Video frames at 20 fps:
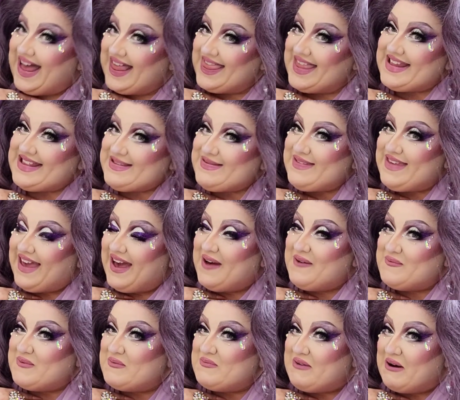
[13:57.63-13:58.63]
That's me.
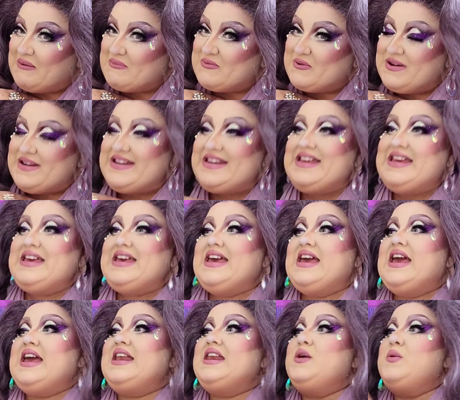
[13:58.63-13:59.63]
I'm a prop queen.
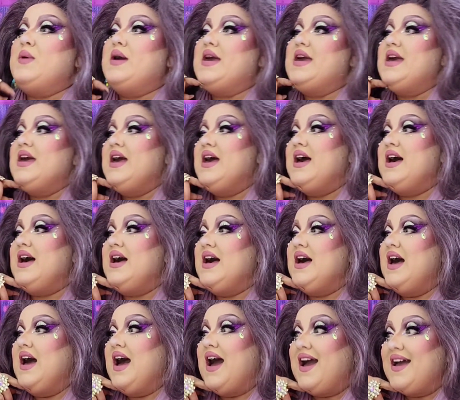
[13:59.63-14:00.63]
Anyway,
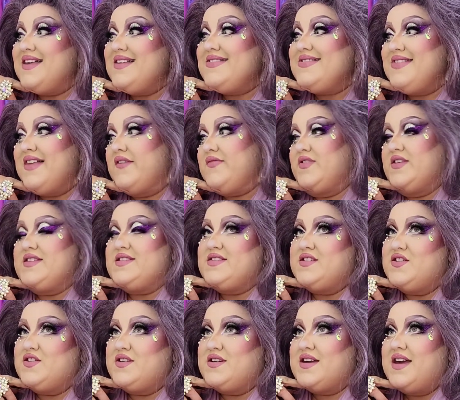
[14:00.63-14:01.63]
I love this
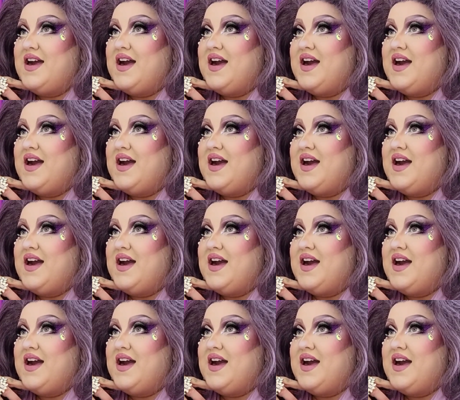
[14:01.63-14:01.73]
look.